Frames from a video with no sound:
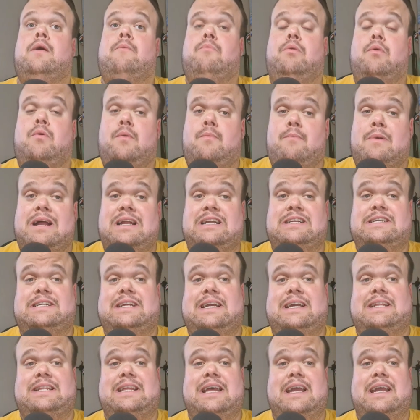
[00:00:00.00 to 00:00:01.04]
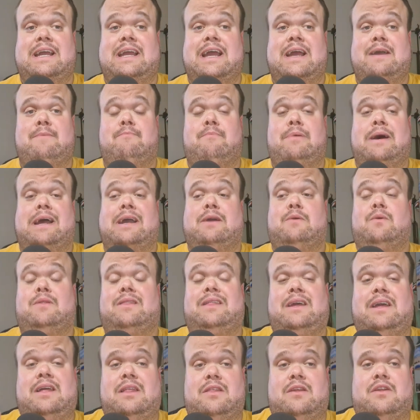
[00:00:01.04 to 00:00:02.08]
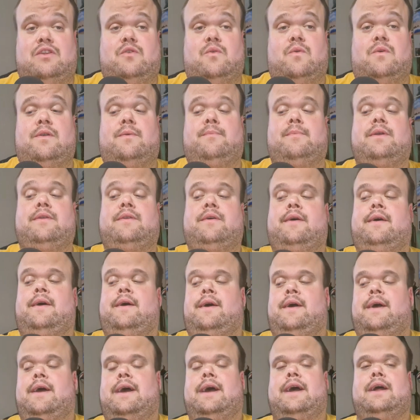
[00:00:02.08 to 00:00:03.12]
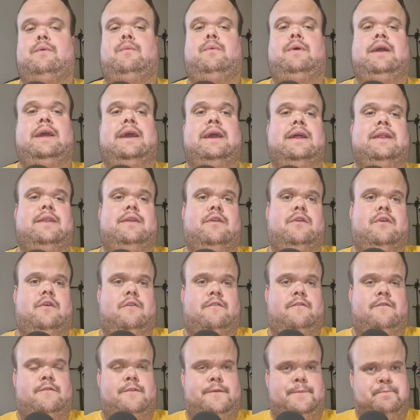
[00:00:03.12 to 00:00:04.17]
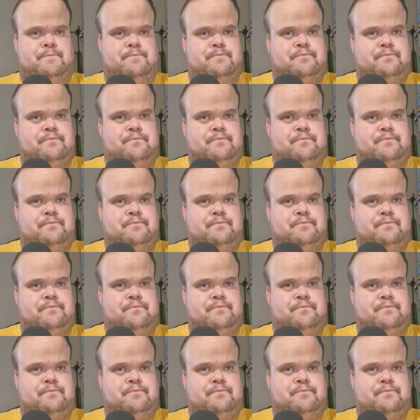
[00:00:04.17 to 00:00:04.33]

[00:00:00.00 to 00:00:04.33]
but we managed to get that game back within the tournament and we ended off.